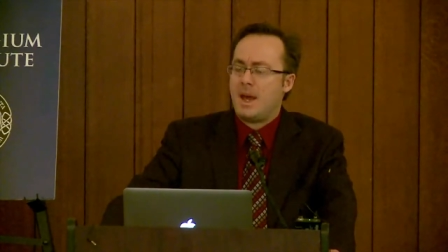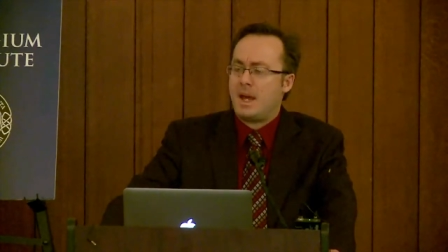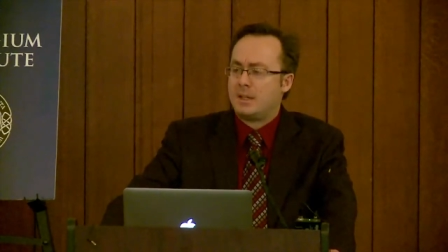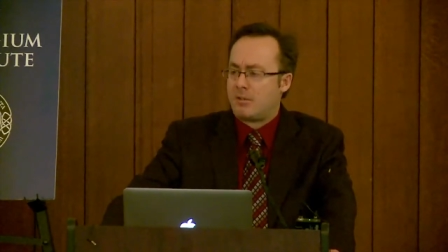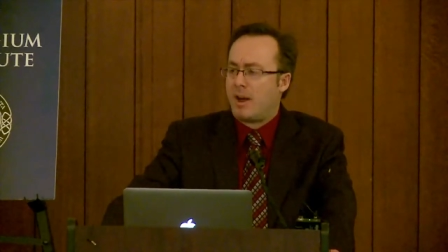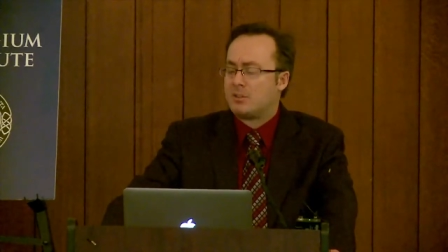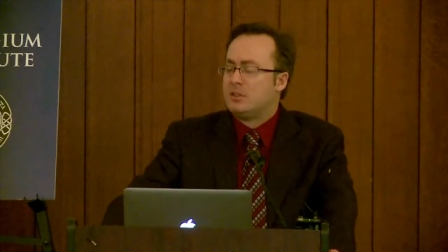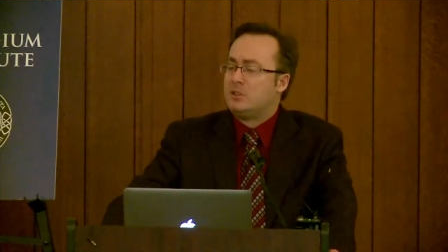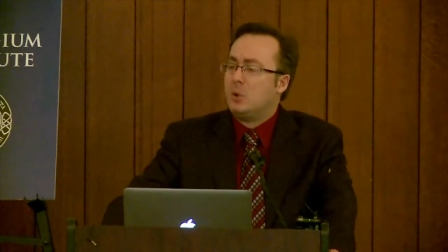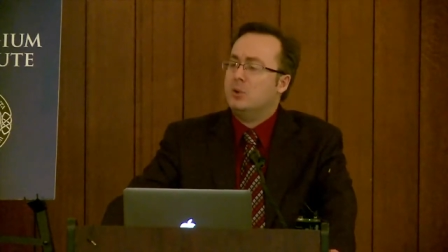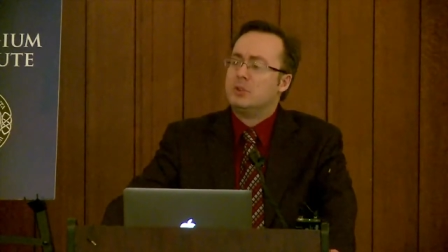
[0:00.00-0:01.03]
and it gradually
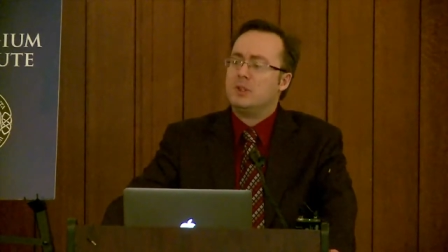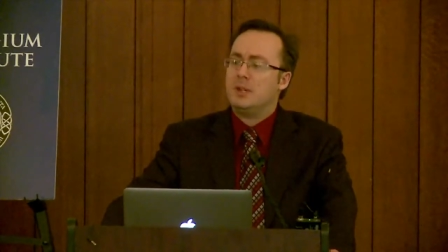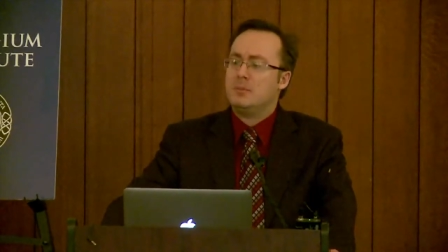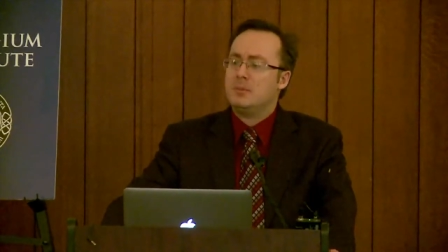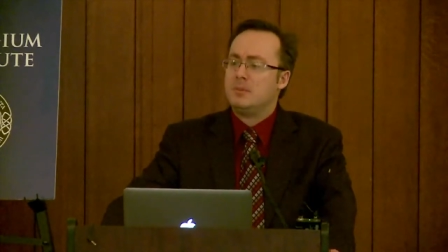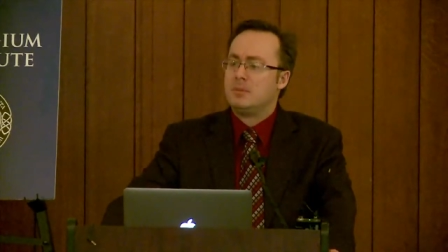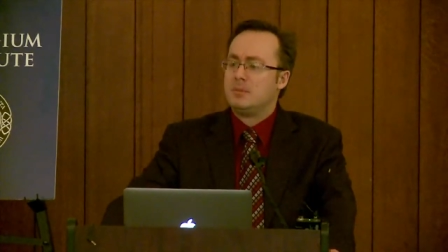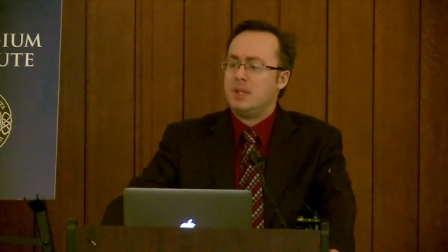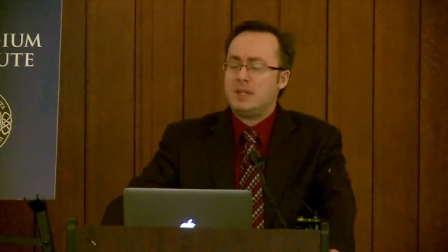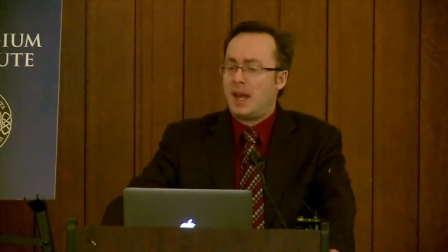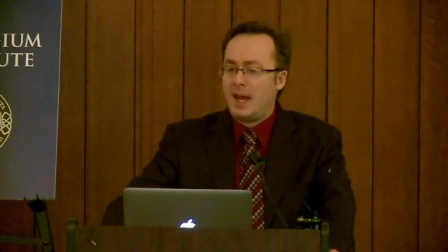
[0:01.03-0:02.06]
dawns on him
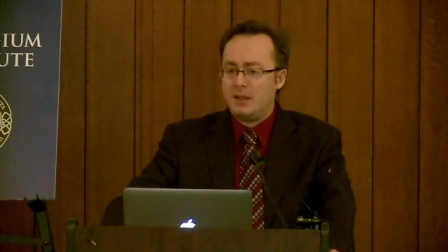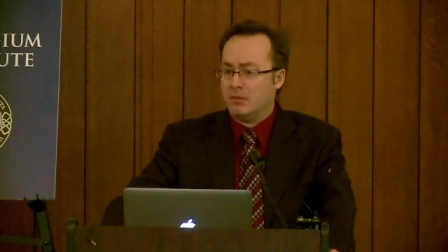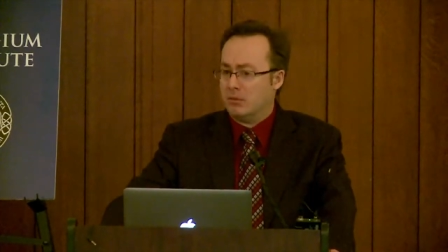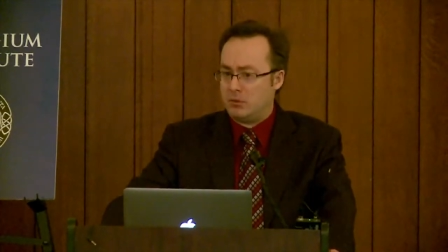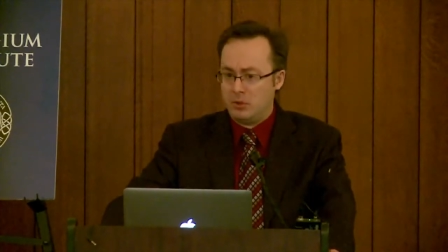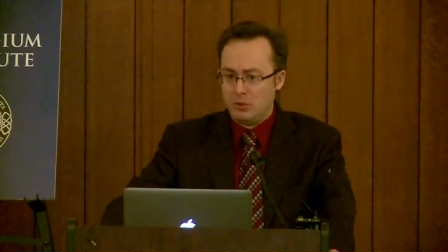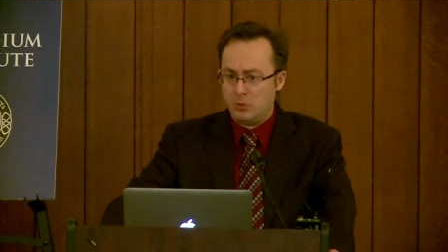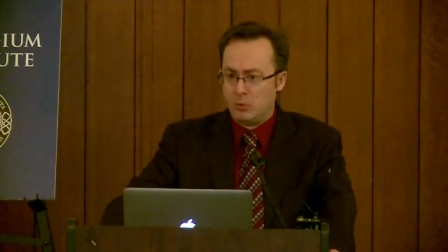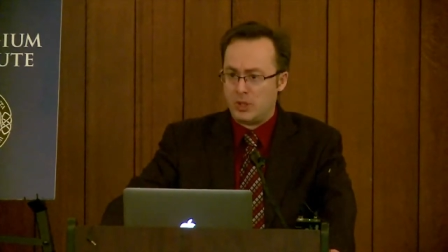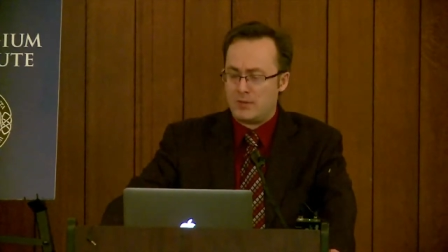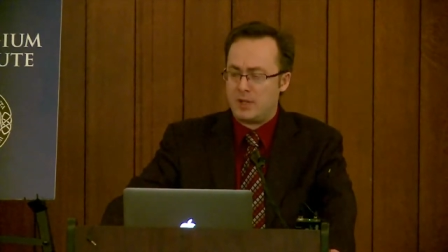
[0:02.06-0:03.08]
he can do
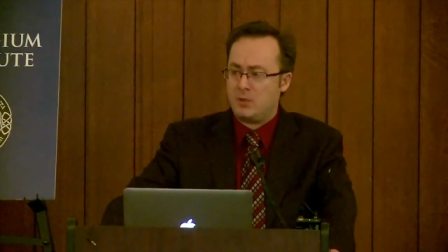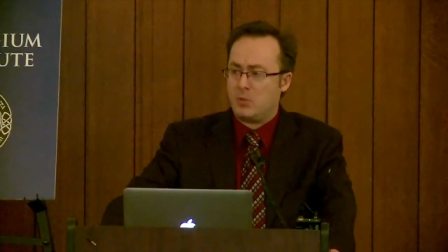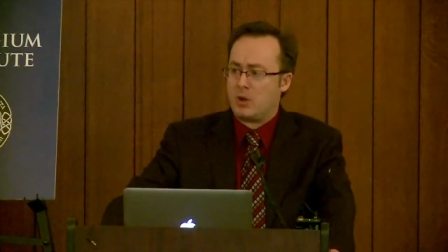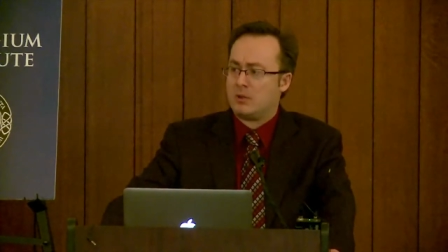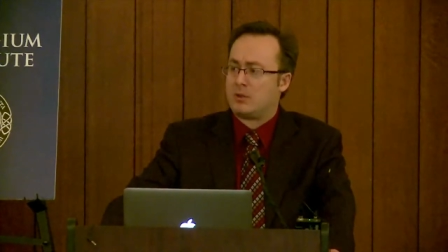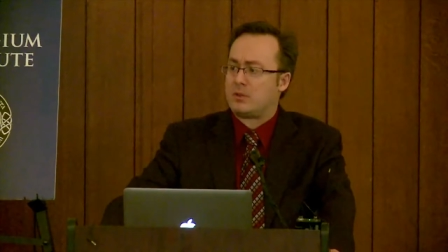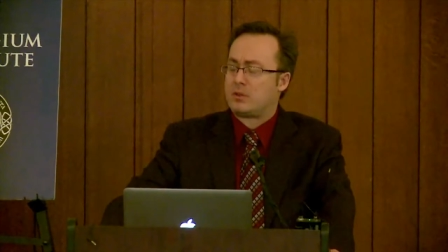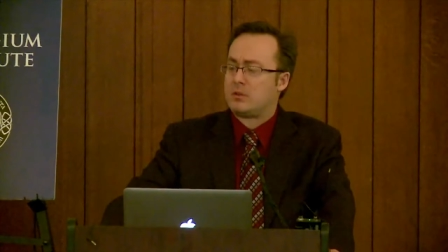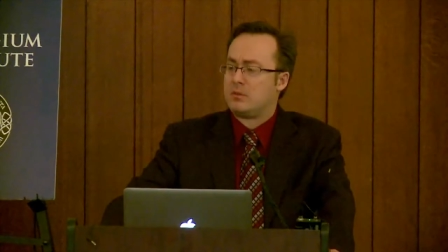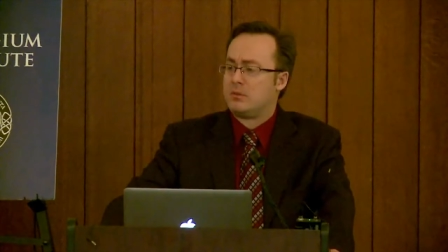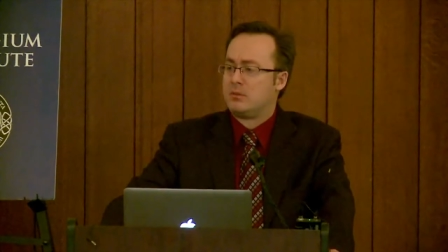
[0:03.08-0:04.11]
whatever he
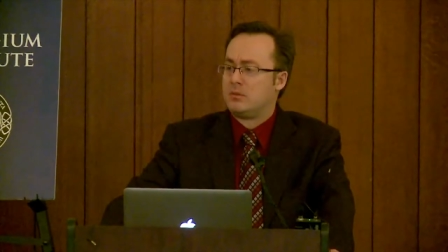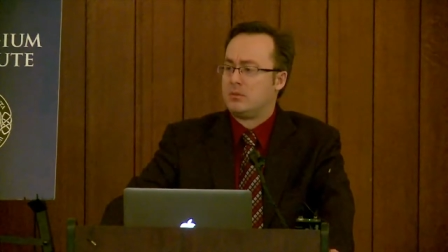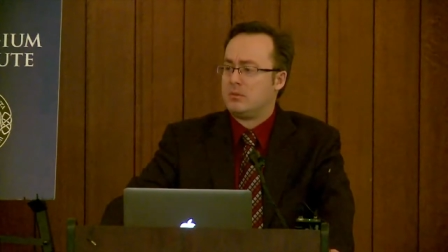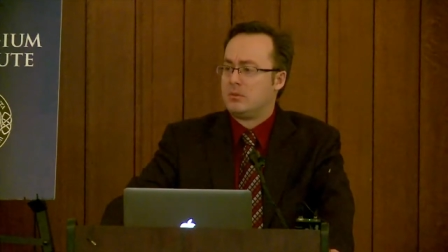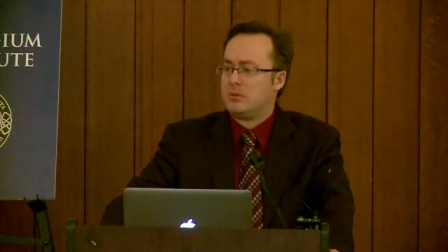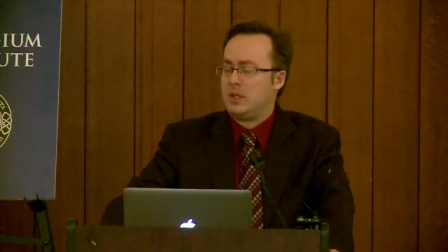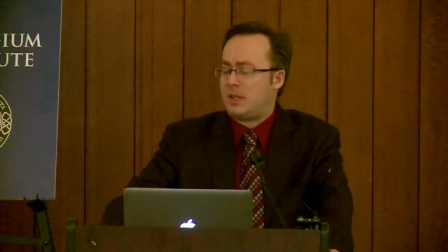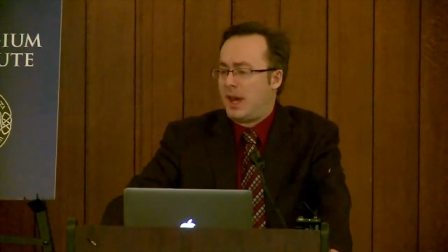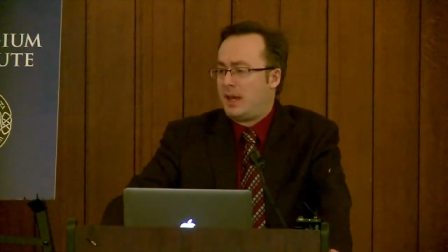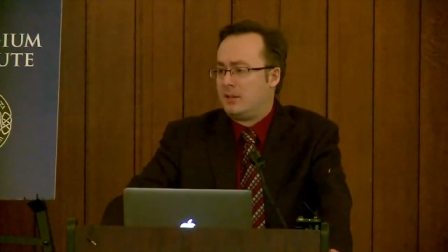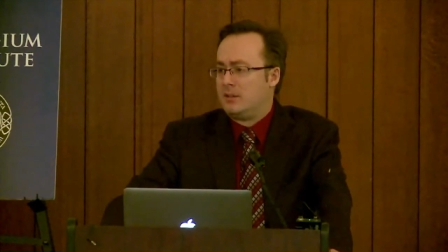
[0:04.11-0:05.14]
wants. He
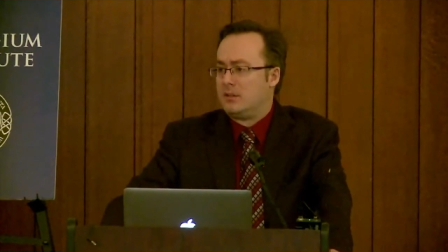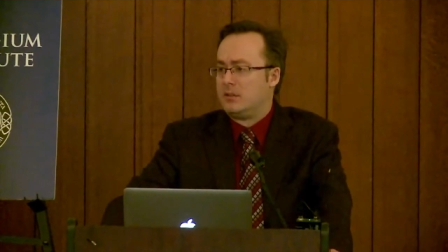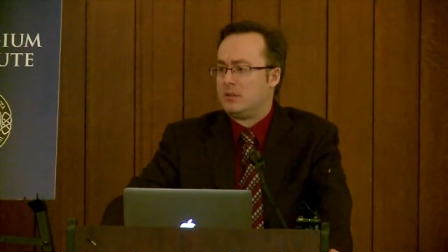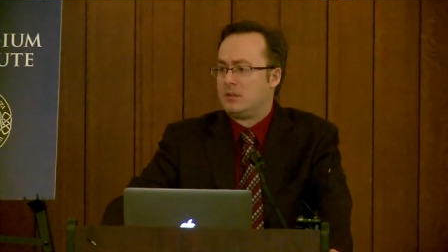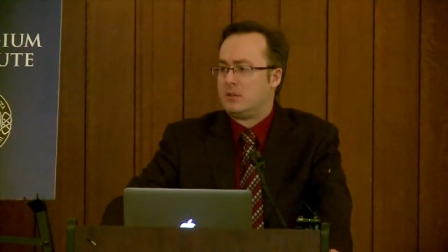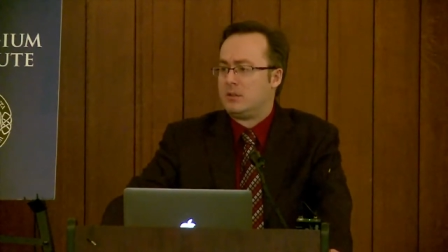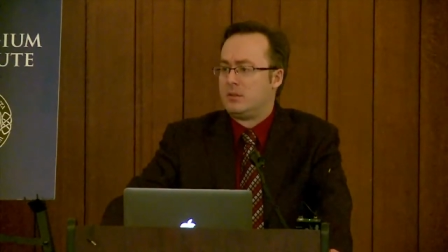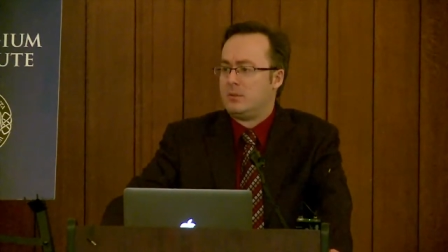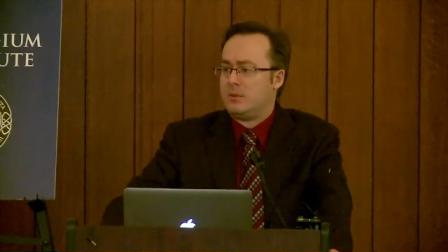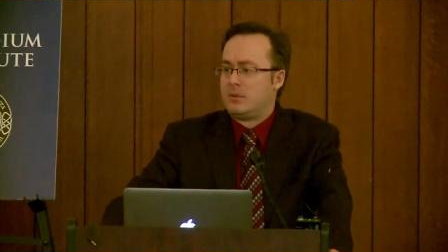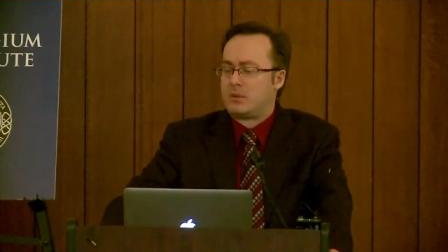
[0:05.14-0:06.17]
can
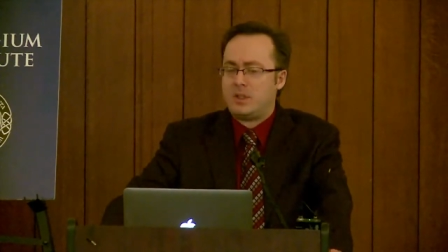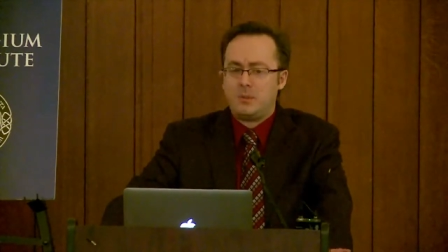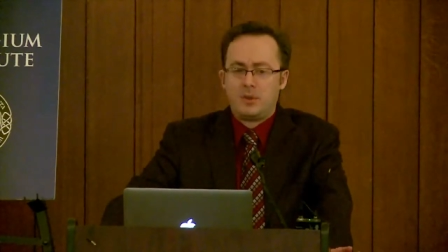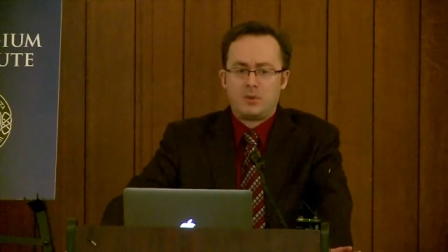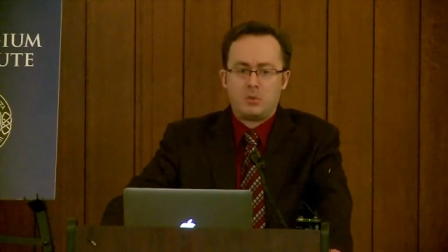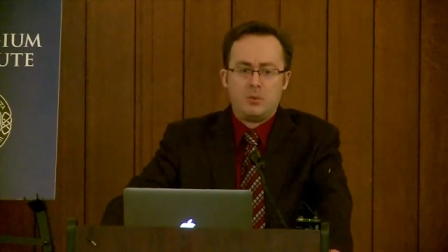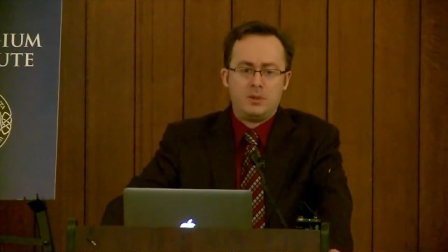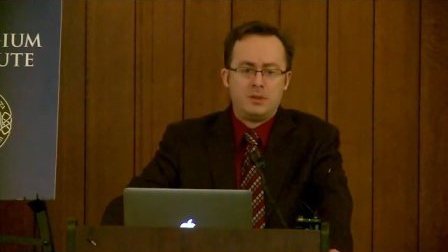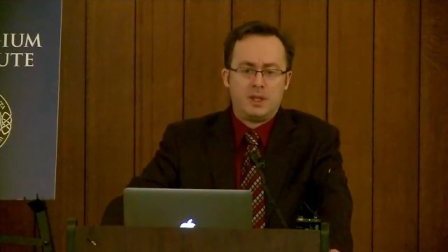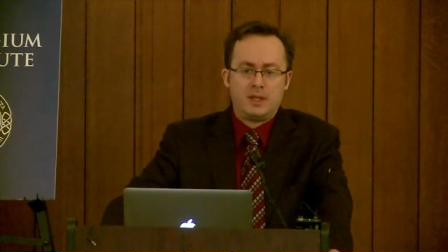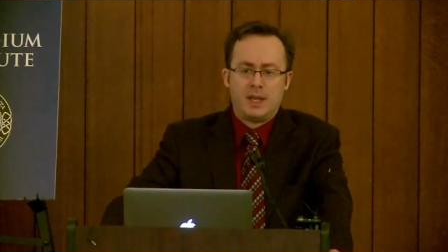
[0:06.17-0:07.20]
sleep with this
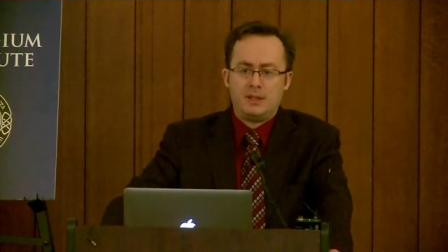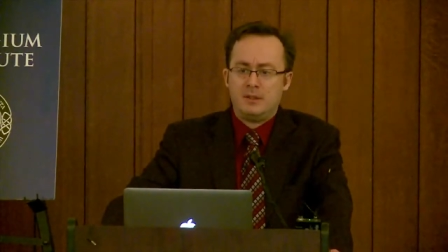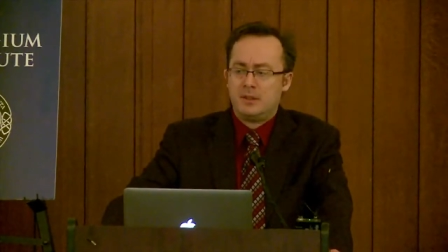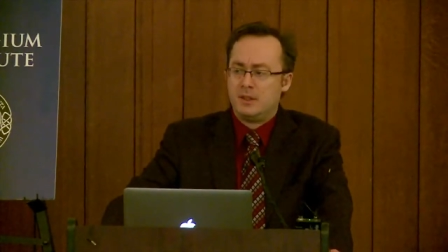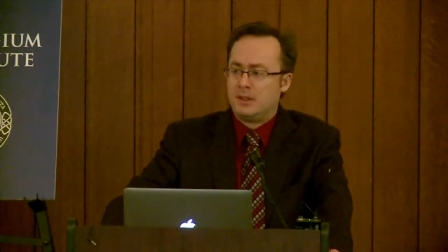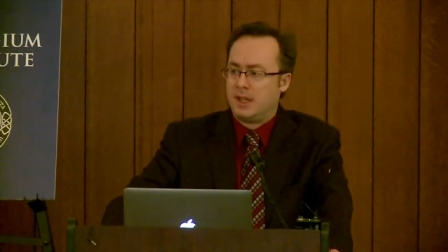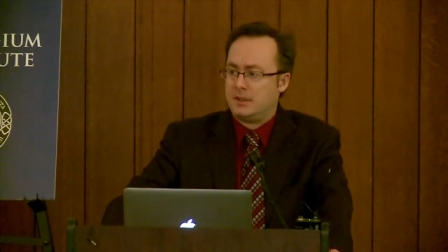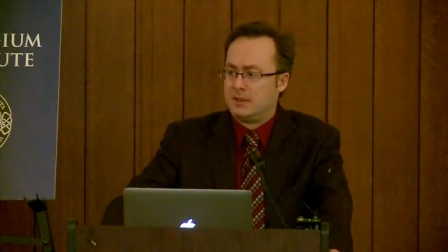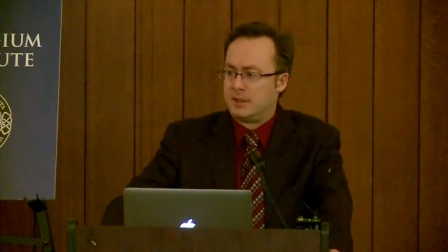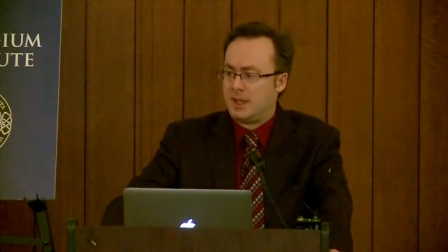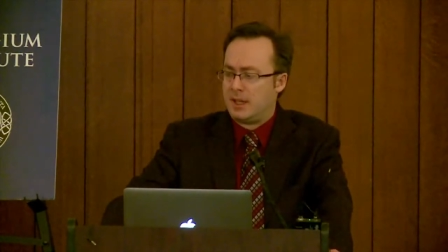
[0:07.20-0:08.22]
woman again and again
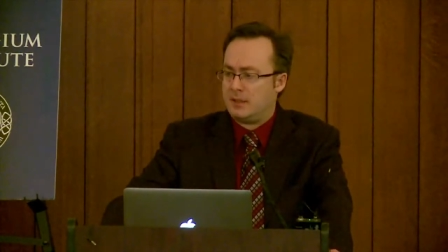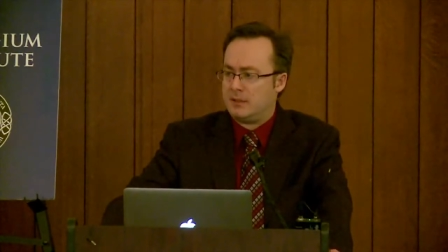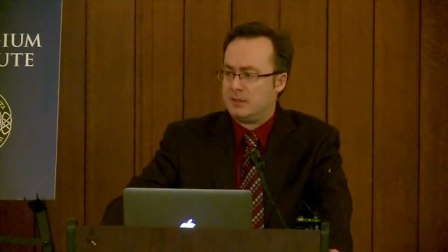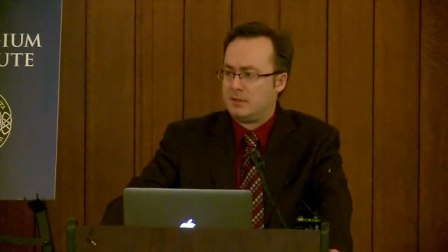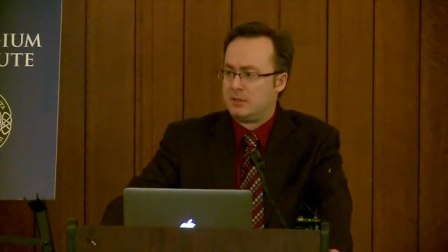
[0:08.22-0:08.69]
and again.